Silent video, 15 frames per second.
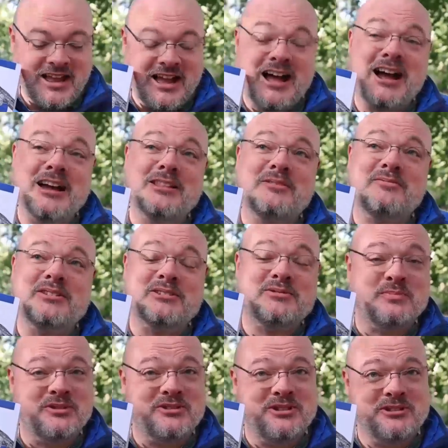I love this
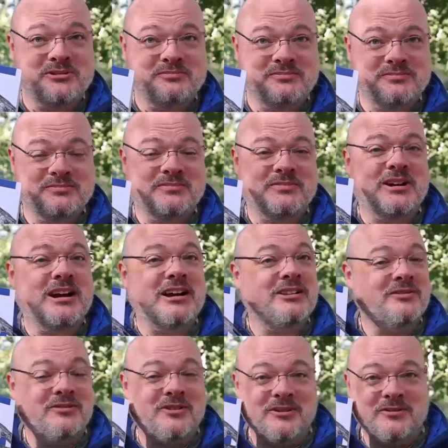book. I
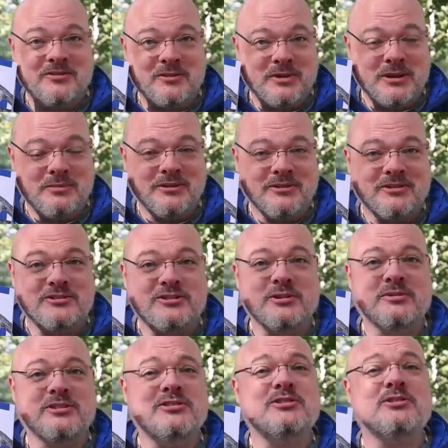love all of the people who
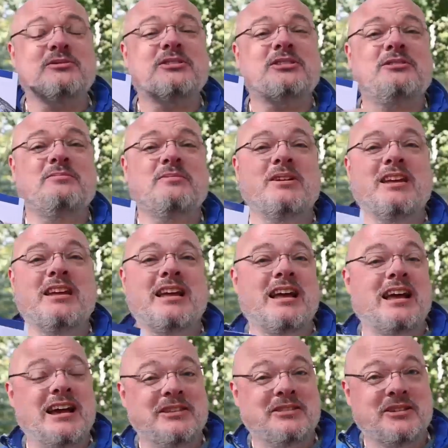contributed to it.
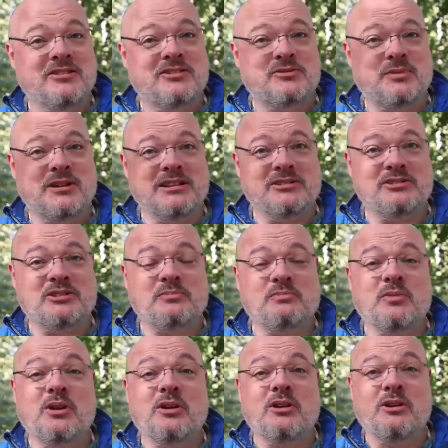I think it's brilliant.
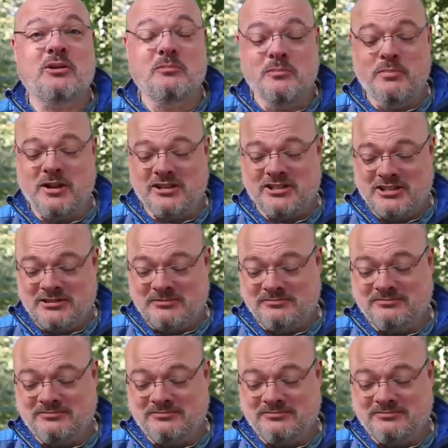But